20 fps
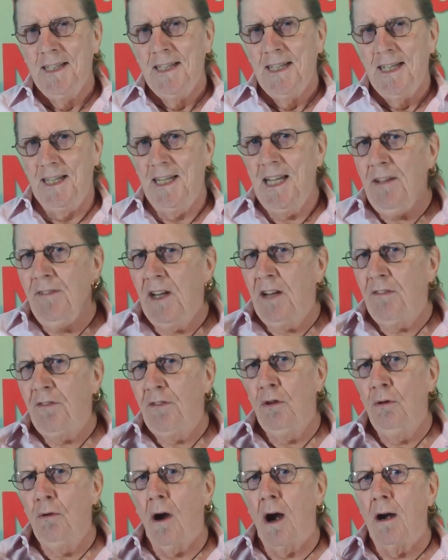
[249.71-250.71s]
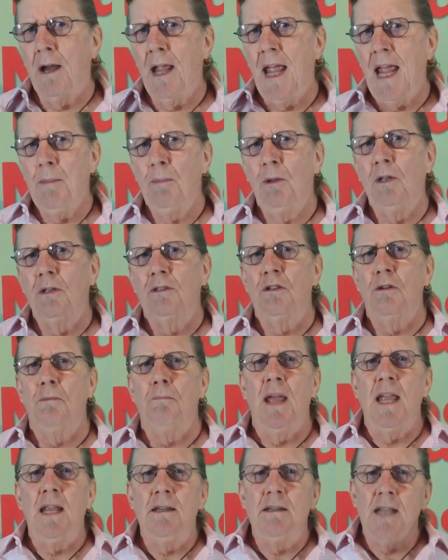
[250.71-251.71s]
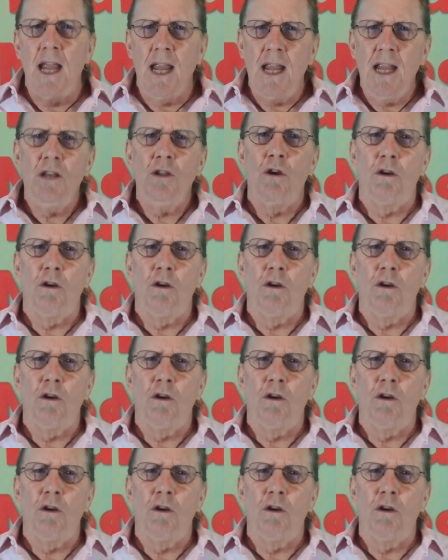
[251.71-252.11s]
And even if you are able to maintain